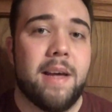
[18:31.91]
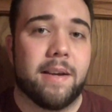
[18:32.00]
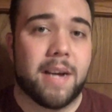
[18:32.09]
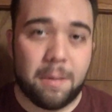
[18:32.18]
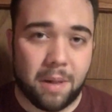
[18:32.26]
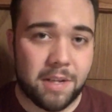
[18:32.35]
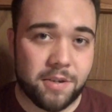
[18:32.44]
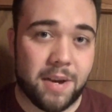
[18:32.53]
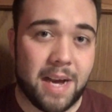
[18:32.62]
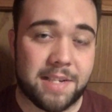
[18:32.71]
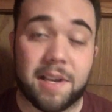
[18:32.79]
God bless you
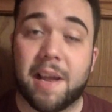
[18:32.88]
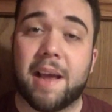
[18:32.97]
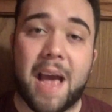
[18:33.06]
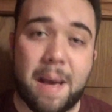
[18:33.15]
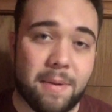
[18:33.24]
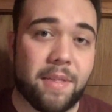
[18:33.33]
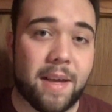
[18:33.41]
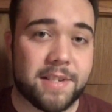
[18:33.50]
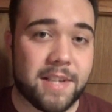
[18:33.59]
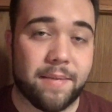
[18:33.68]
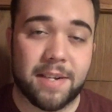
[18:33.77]
guys today. Happy
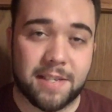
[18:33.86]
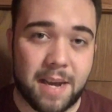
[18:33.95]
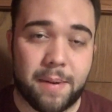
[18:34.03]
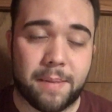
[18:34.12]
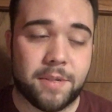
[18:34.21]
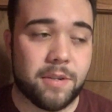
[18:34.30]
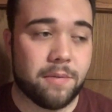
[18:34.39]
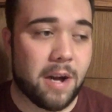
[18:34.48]
Thanksgiving. It's coming up soon.